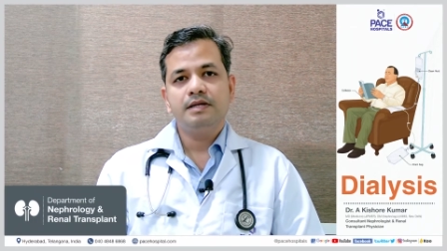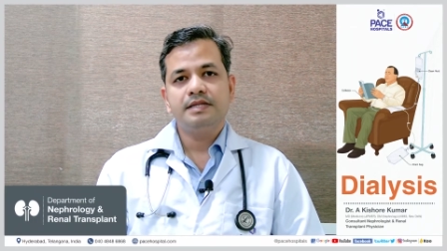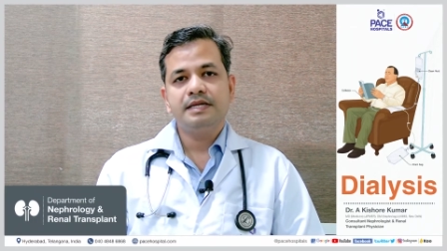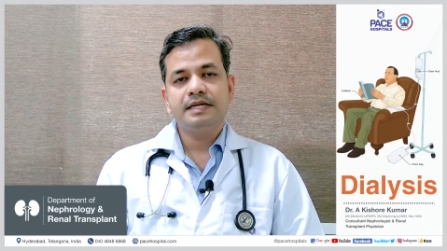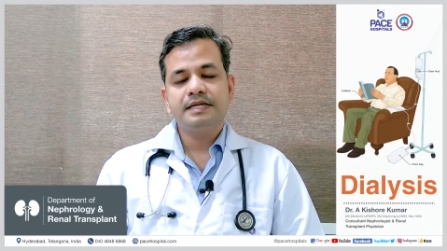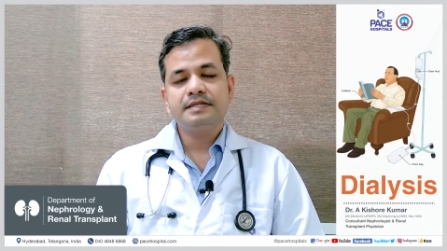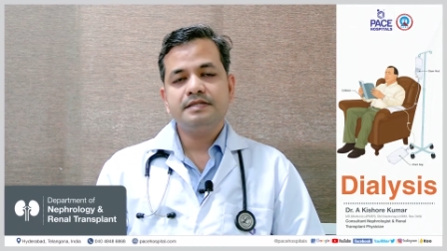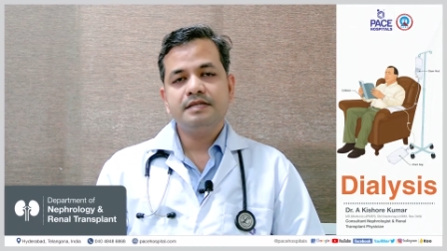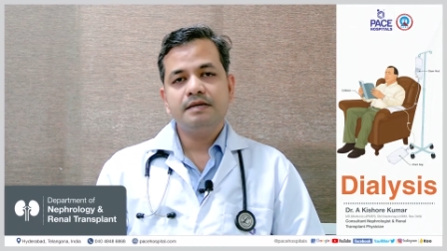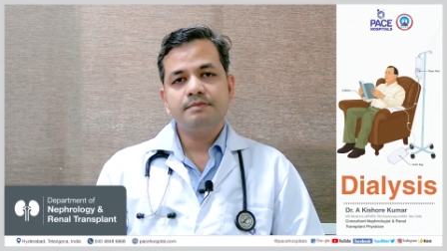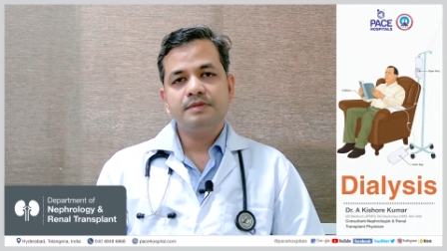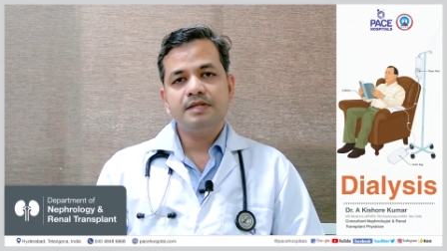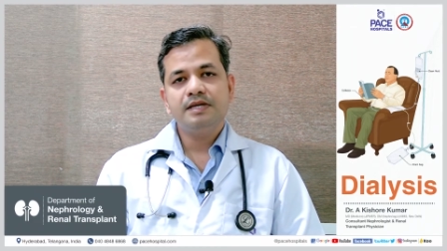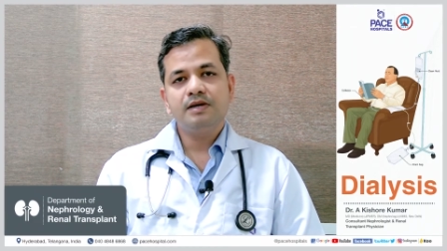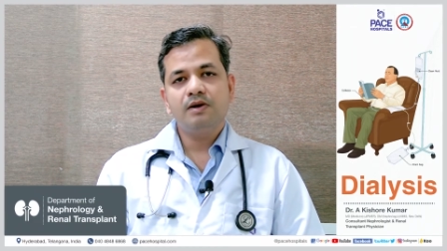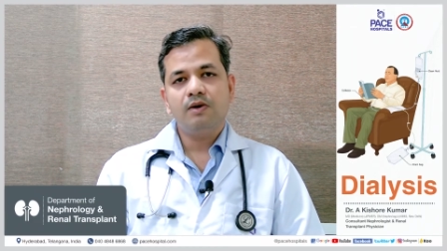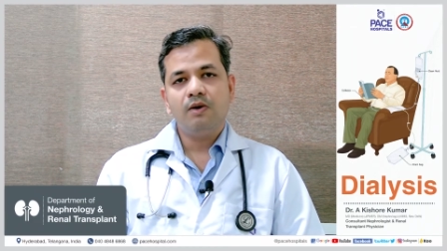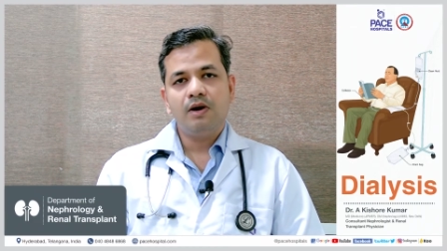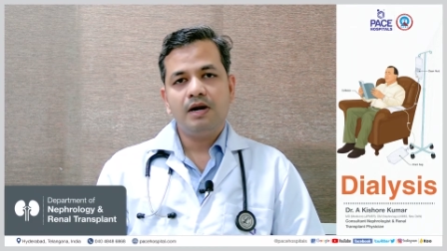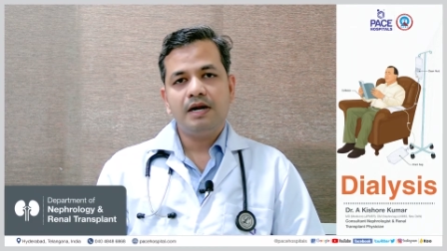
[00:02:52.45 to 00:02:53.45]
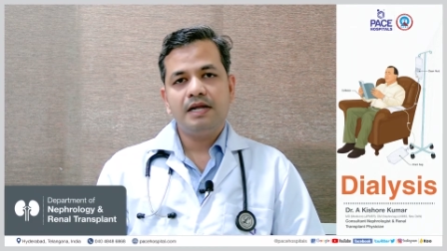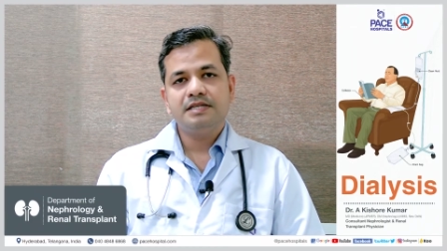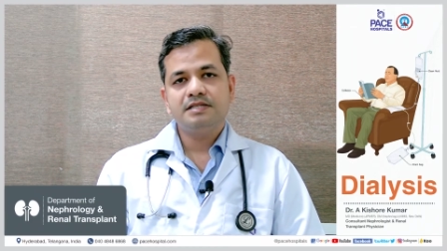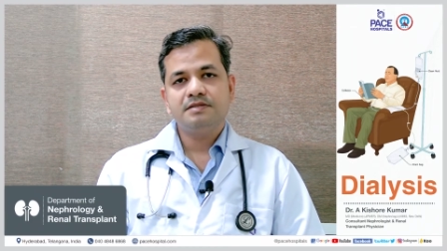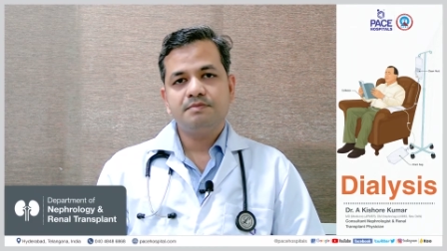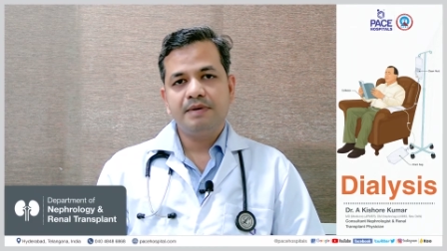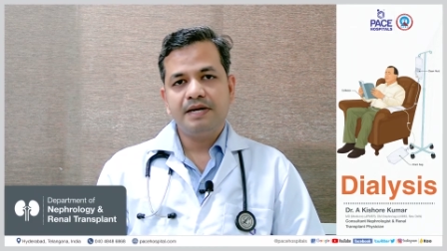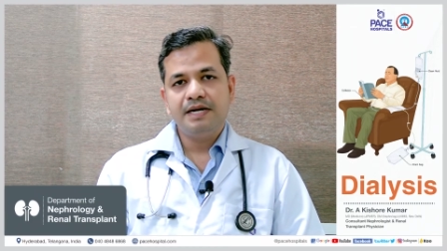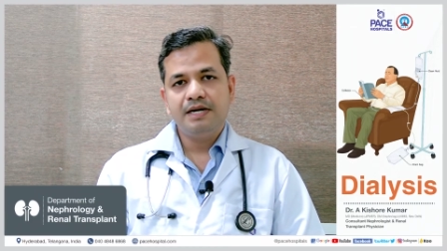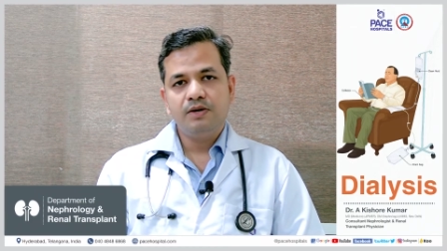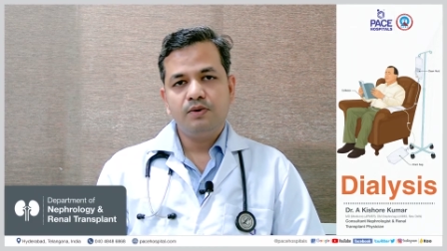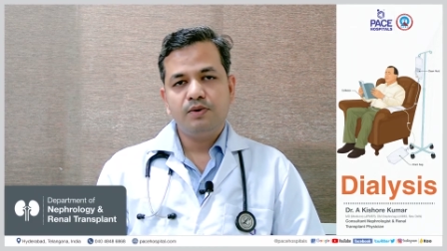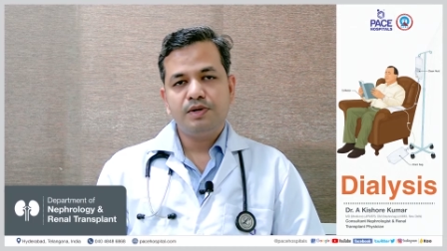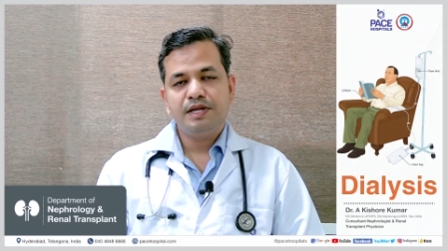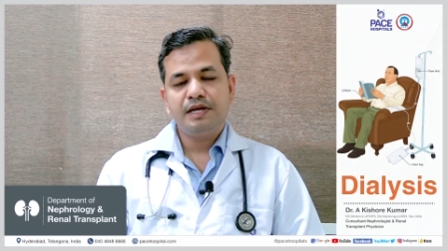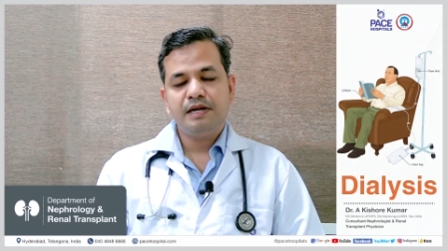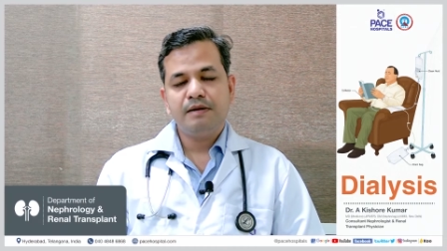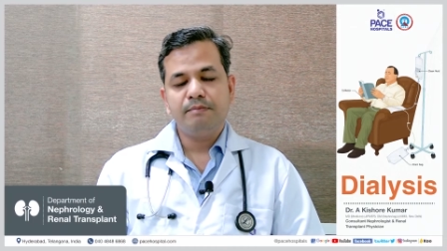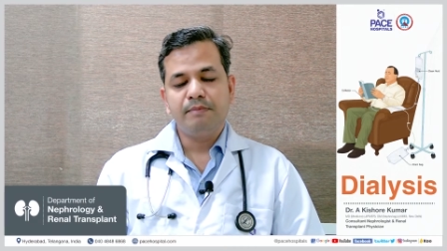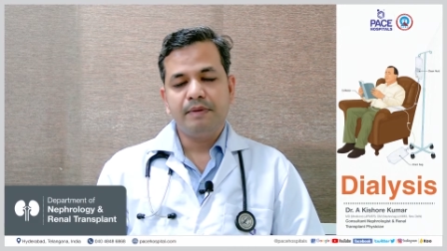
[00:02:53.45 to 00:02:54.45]
There is something called as
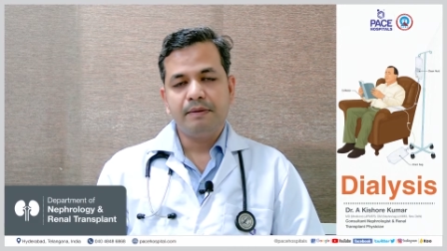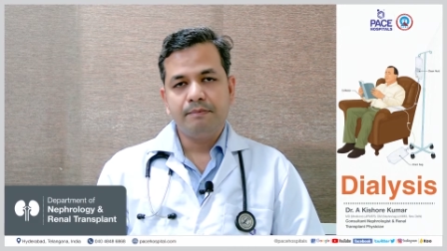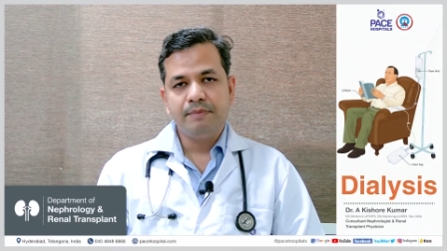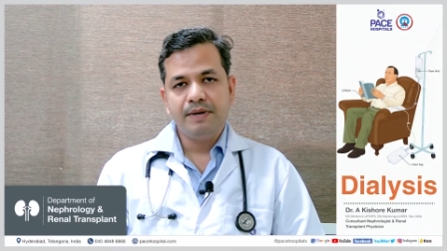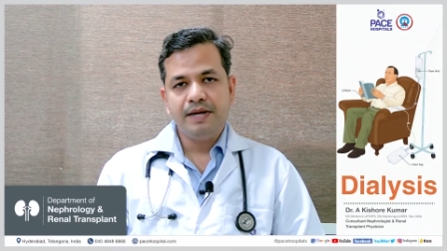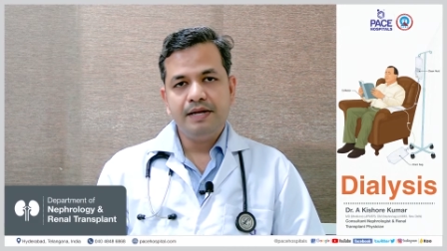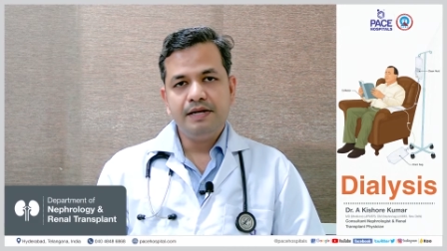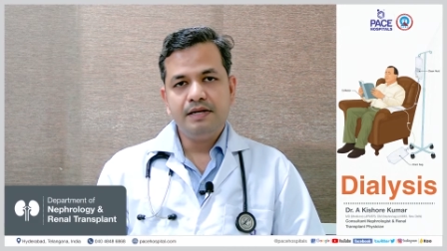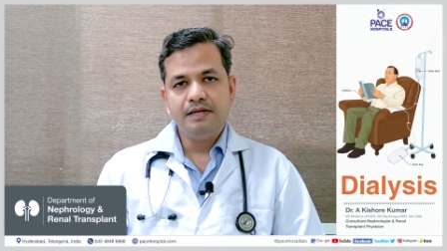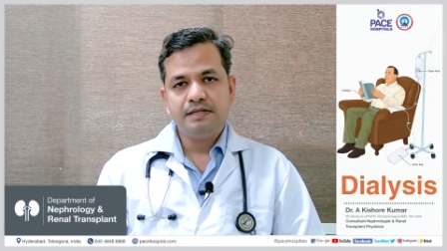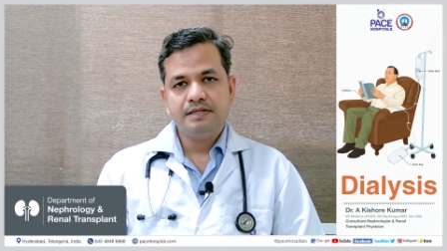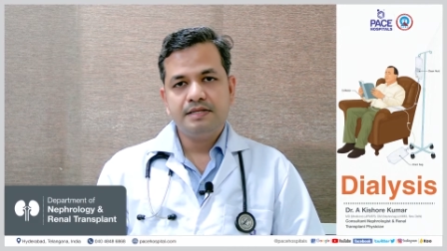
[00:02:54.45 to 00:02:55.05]
peritoneal membrane.